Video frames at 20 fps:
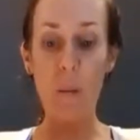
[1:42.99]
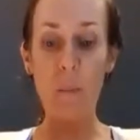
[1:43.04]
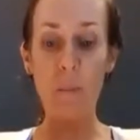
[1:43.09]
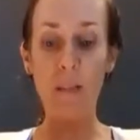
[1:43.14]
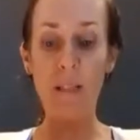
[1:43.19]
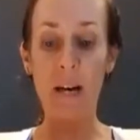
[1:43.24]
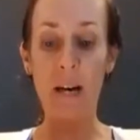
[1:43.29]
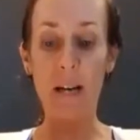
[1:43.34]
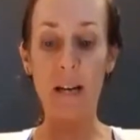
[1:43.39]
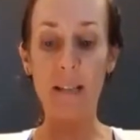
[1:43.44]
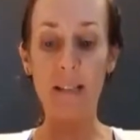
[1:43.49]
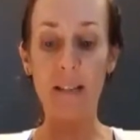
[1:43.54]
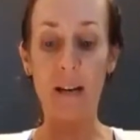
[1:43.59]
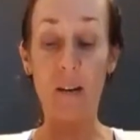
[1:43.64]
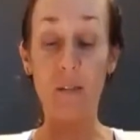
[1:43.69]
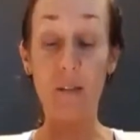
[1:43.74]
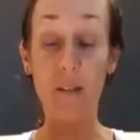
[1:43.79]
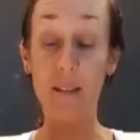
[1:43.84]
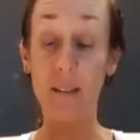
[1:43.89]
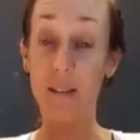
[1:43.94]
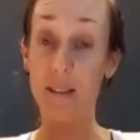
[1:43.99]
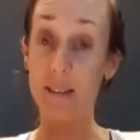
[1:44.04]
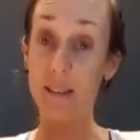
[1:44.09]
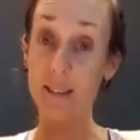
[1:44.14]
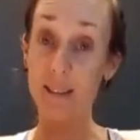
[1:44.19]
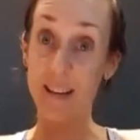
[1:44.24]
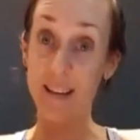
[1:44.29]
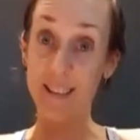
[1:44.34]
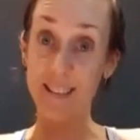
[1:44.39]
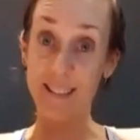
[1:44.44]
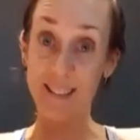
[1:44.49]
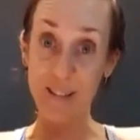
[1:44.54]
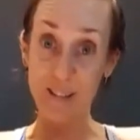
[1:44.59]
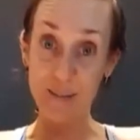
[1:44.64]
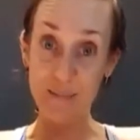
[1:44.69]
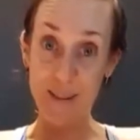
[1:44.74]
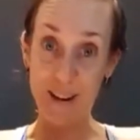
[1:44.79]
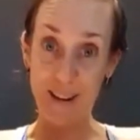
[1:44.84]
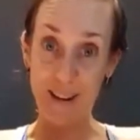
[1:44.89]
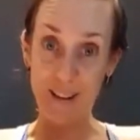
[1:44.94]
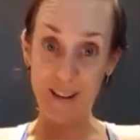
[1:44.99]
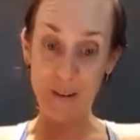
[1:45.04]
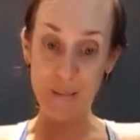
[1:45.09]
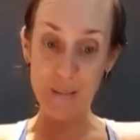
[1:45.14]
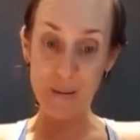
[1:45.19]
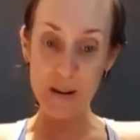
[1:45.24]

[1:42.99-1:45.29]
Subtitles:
Size, obviously in this case, does matter,